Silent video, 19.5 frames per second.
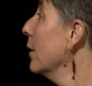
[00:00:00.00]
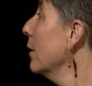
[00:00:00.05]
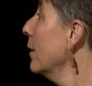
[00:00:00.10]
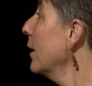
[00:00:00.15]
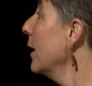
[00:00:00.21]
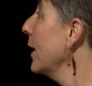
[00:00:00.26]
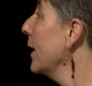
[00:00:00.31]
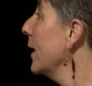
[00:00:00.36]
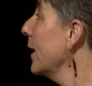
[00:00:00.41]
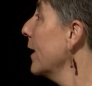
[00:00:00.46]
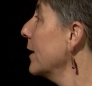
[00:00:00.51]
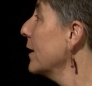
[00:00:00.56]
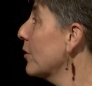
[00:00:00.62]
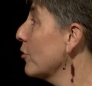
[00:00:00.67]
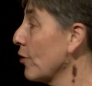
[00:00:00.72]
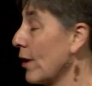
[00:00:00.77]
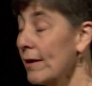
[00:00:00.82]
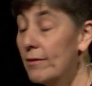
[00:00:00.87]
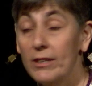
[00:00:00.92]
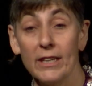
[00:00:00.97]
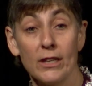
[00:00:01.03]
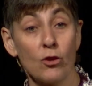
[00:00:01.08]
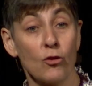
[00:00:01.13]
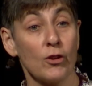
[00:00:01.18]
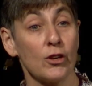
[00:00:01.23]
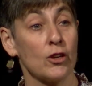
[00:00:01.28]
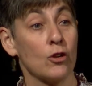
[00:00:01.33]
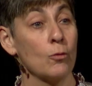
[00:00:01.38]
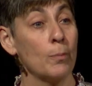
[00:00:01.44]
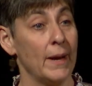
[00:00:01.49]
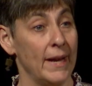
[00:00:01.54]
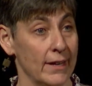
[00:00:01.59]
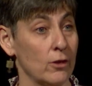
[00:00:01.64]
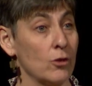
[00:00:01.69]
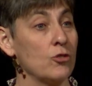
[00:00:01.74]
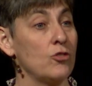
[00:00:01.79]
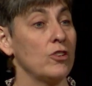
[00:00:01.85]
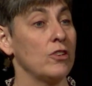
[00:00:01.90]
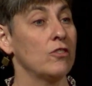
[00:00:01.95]
And it's grounded in critical
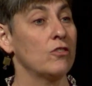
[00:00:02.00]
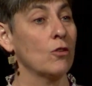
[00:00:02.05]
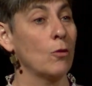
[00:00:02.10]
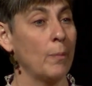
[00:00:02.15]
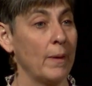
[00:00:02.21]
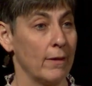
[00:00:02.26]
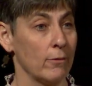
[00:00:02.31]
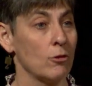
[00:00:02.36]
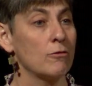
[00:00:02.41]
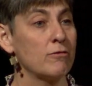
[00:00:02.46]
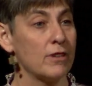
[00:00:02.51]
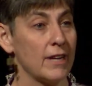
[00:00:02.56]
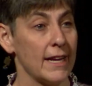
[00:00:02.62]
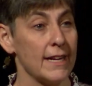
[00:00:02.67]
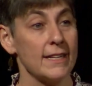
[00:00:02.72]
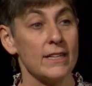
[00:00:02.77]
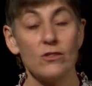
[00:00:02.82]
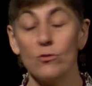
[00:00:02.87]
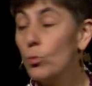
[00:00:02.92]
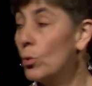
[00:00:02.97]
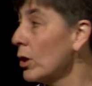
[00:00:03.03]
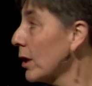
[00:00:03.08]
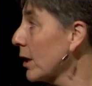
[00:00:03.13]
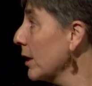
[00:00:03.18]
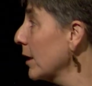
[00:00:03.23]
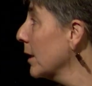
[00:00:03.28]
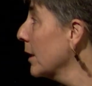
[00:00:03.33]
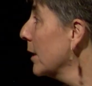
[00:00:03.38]
pedagogy, so Paulo Freire's work,